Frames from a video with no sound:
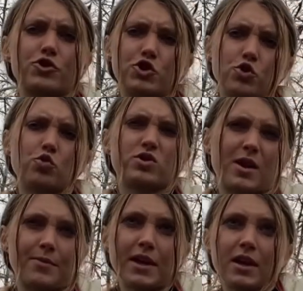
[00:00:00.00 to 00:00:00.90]
2
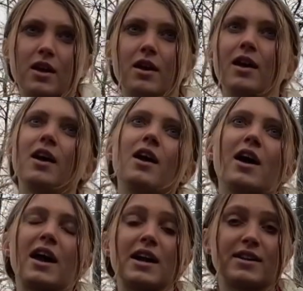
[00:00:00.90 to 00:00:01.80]
something,
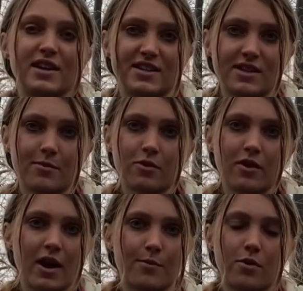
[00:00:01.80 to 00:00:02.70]
in Istanbul
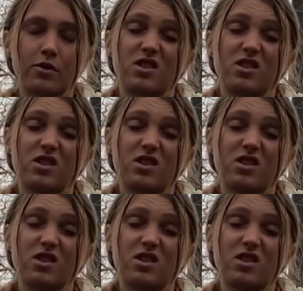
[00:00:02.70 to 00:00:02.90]
airport.